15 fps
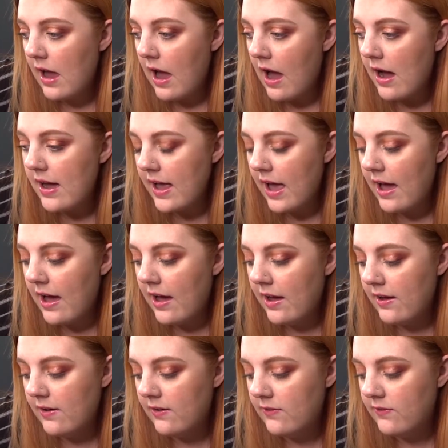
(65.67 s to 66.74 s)
I
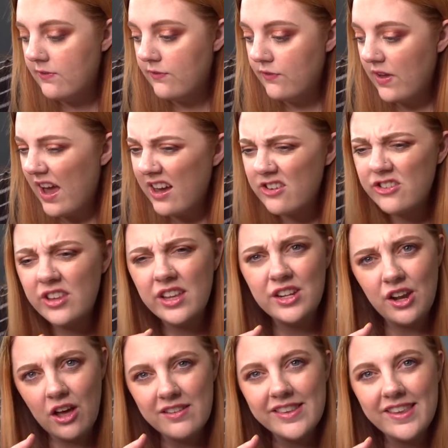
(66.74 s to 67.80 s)
have actually
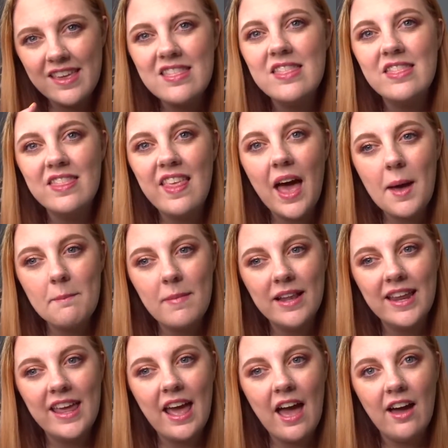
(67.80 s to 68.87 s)
not seen that
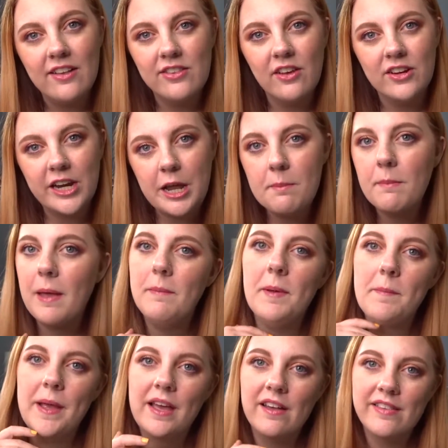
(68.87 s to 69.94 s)
many ads on it, maybe
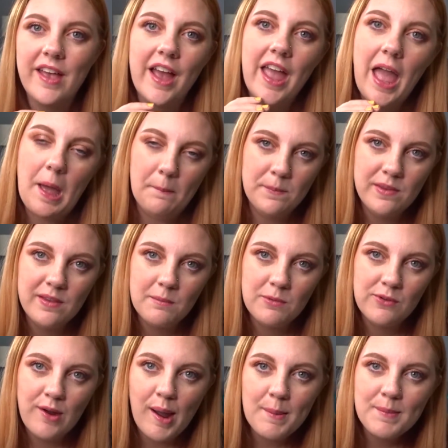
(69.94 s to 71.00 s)
because I am
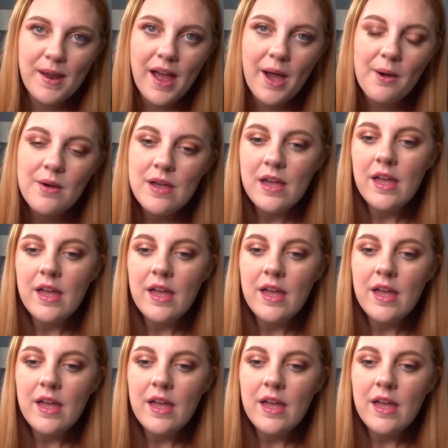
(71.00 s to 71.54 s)
subscribed now,